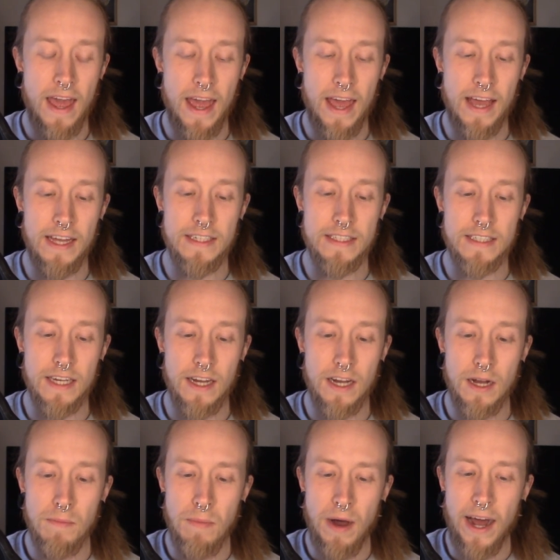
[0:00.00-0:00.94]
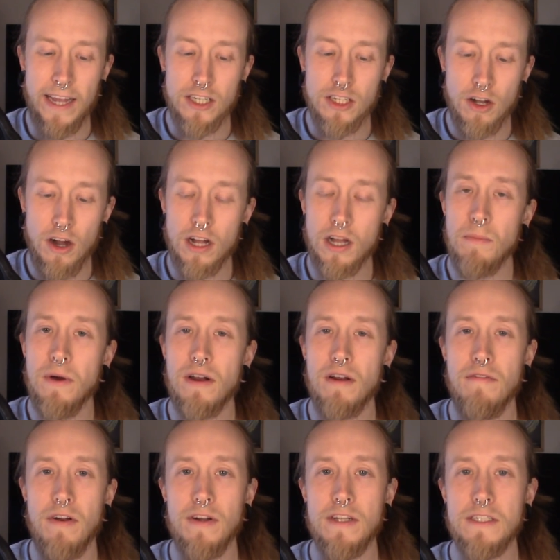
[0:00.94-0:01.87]
And um, I talk about
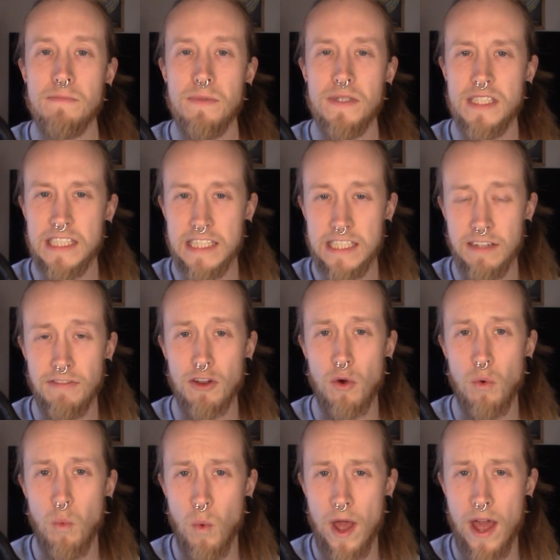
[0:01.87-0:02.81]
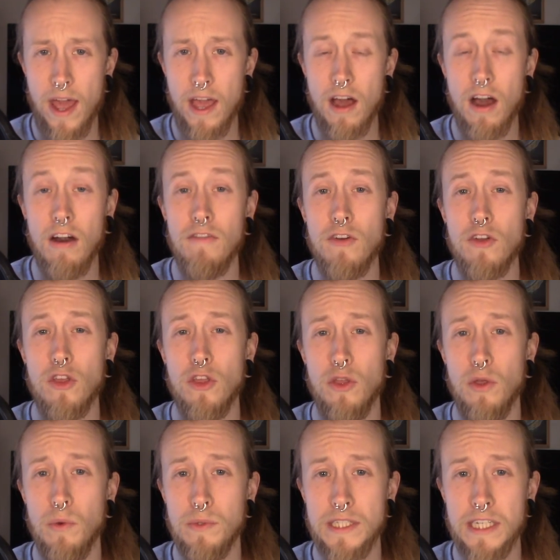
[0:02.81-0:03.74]
a very specific way of
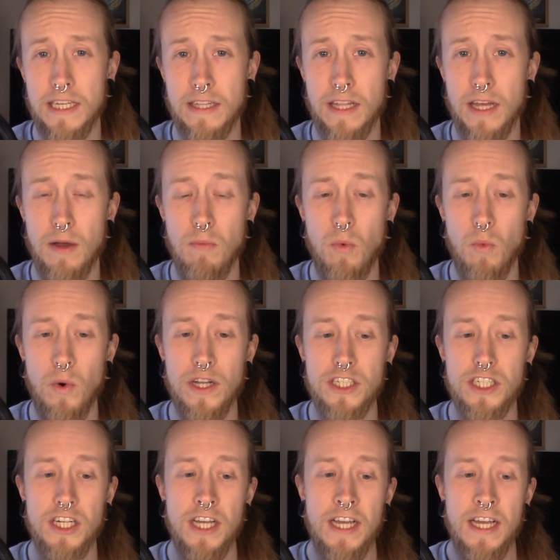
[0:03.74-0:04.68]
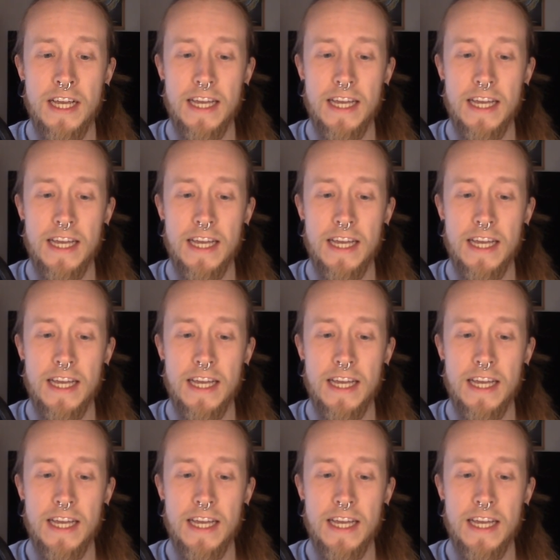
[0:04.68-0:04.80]
using them, which